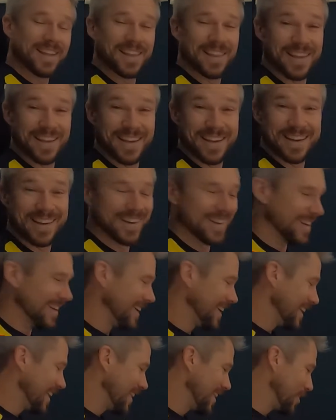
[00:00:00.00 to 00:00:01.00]
Then
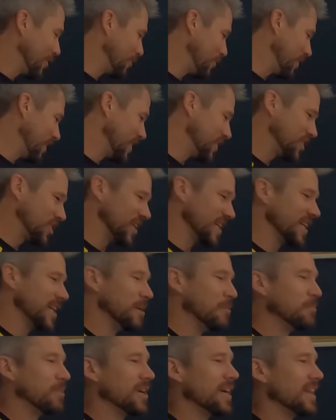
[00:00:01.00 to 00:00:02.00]
they're finishing
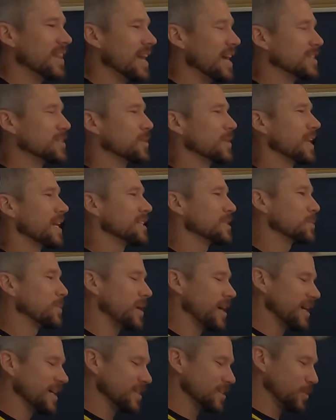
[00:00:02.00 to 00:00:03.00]
it, but that's
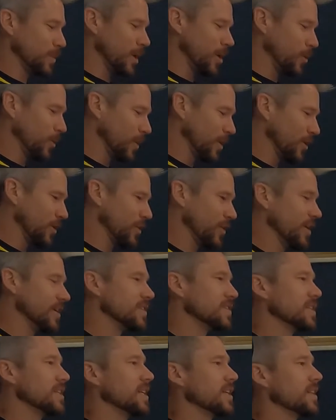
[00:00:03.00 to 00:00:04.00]
why it's well worth
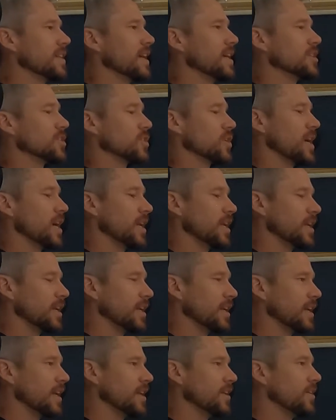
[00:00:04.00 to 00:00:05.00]
it to get that training
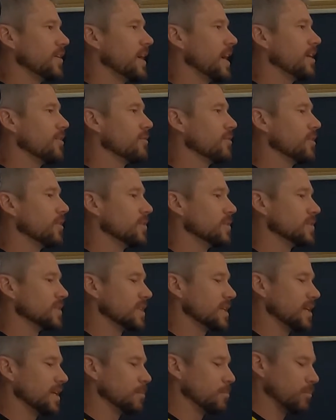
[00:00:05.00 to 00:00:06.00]
and you have
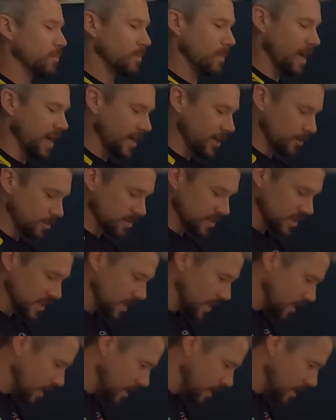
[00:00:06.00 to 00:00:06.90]
those items.